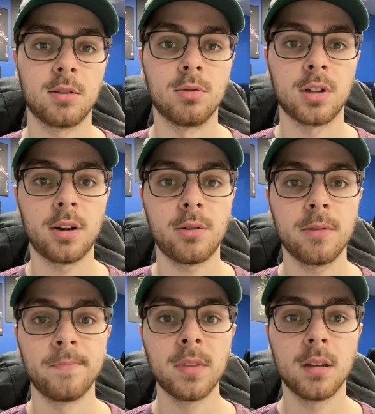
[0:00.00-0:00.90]

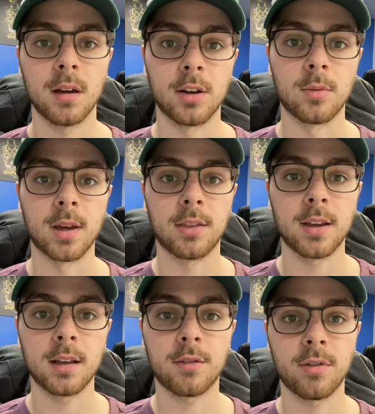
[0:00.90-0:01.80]
Couteau, you may
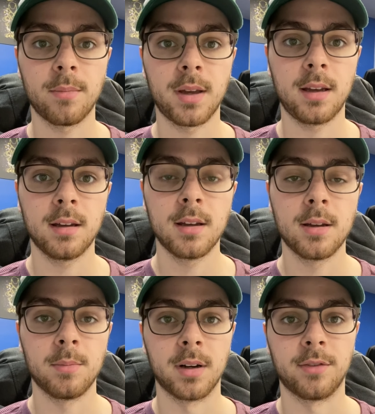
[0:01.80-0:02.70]
think it's from me,
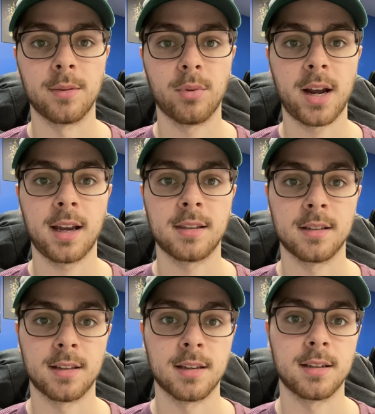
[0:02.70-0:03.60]
but if in brackets
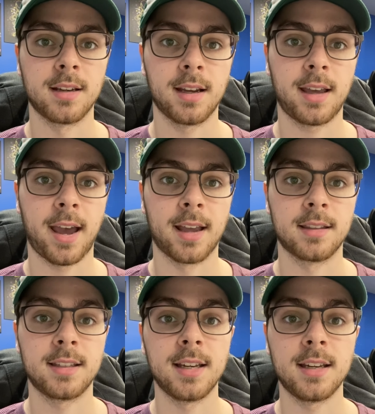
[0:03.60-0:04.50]
it says
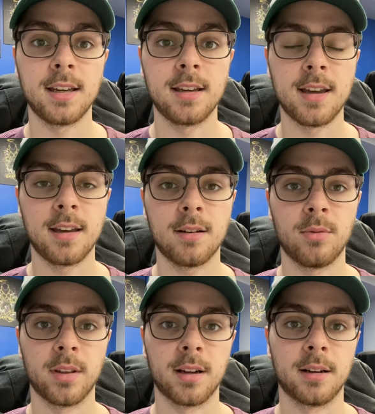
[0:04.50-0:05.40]
Nick@TEKIE GEEK
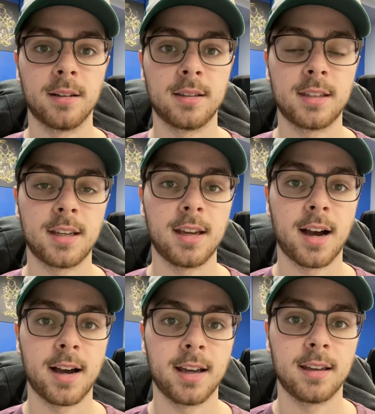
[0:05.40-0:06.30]
with a
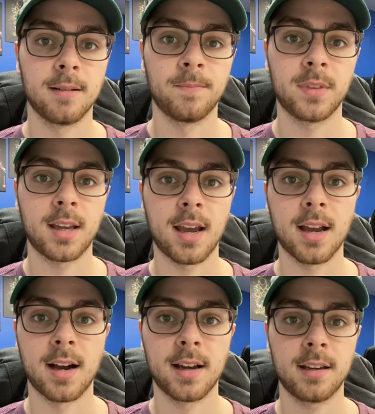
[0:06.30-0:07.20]

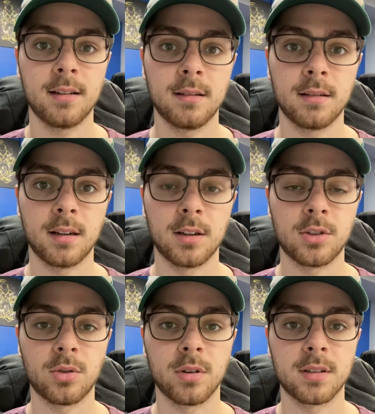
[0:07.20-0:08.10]
TIKI
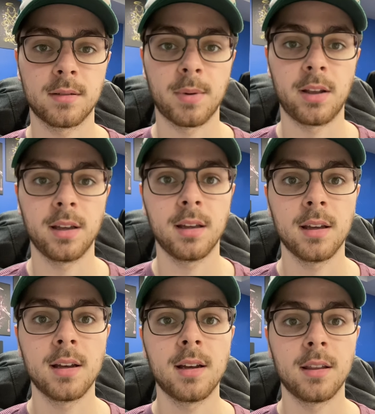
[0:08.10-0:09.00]
sort of
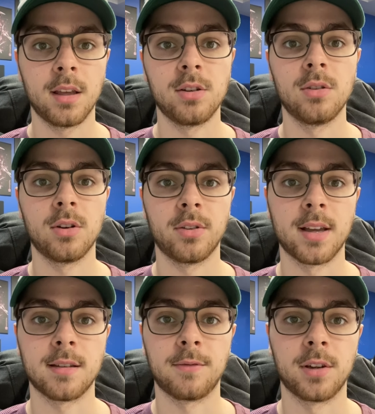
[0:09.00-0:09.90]
spelling, then you know
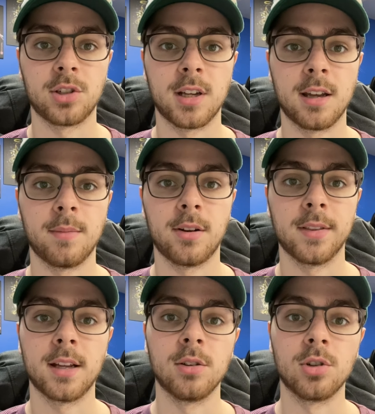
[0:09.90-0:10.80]
that's a phishing email
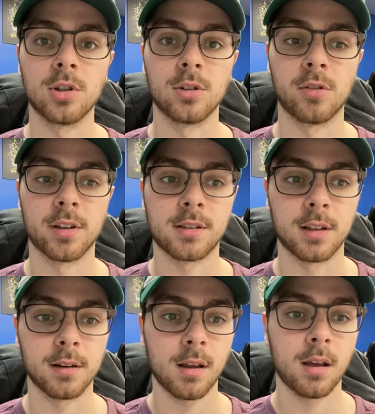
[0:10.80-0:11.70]
and then you shouldn't trust it.